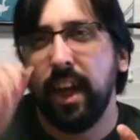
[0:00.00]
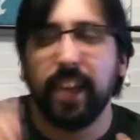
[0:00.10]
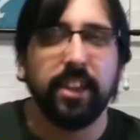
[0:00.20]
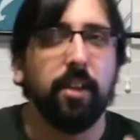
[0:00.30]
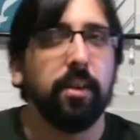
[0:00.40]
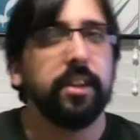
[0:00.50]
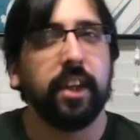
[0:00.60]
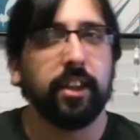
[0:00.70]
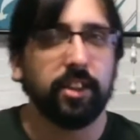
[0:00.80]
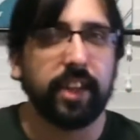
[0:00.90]
Actually, no, it
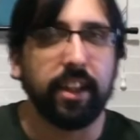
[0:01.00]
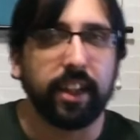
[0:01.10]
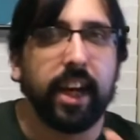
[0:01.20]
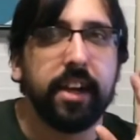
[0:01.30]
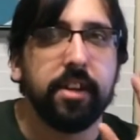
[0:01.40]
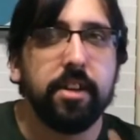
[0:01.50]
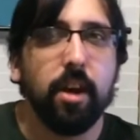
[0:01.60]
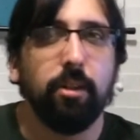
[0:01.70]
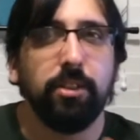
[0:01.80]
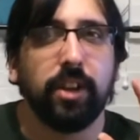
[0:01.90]
doesn't understand. Like, it
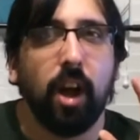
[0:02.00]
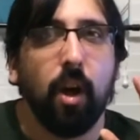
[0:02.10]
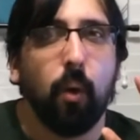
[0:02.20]
knows